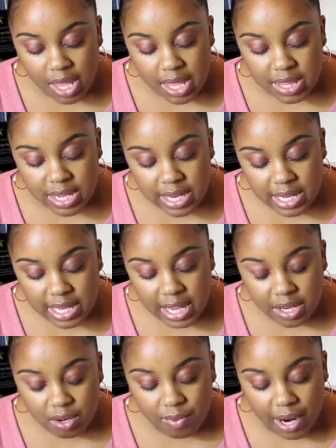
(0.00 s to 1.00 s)
Then he
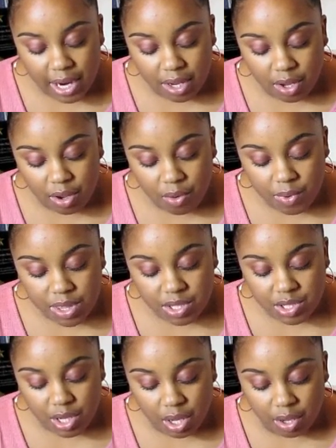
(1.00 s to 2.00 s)
let Uriah go with a
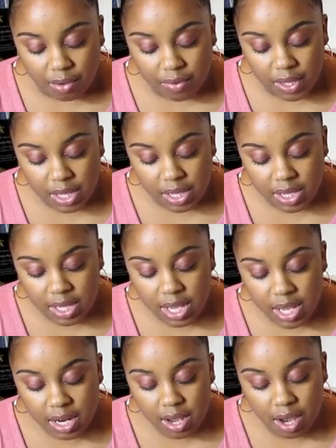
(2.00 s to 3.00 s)
shove. The
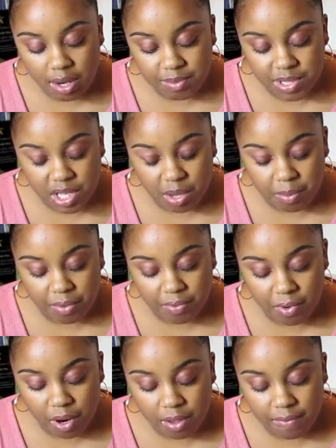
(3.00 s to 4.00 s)
kid caught himself
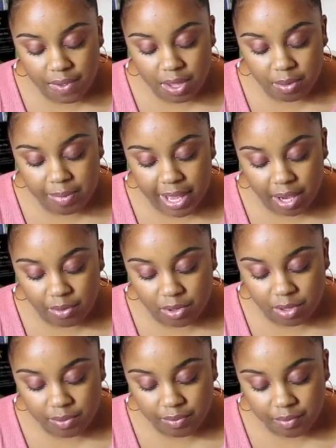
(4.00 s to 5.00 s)
before he fell
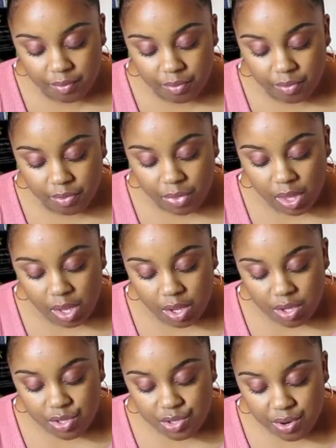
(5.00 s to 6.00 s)
backward.
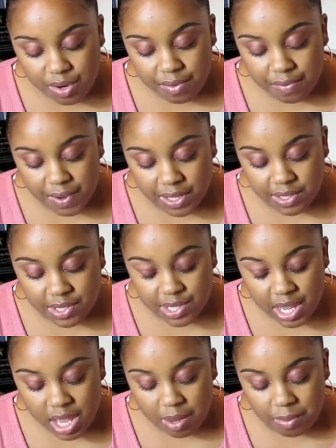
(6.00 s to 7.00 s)
Jordan felt
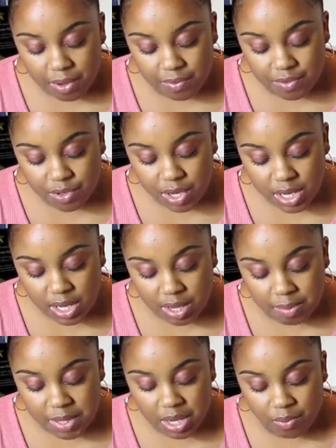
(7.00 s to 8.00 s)
ashamed of treating
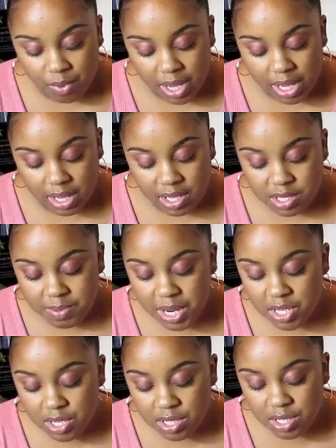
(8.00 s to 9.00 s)
him that way,
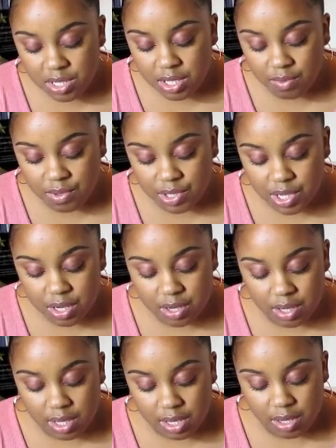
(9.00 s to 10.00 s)
especially since he was younger
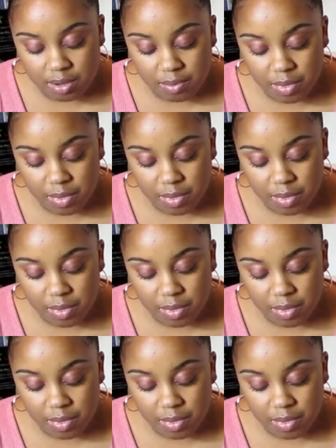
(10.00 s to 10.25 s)
than him.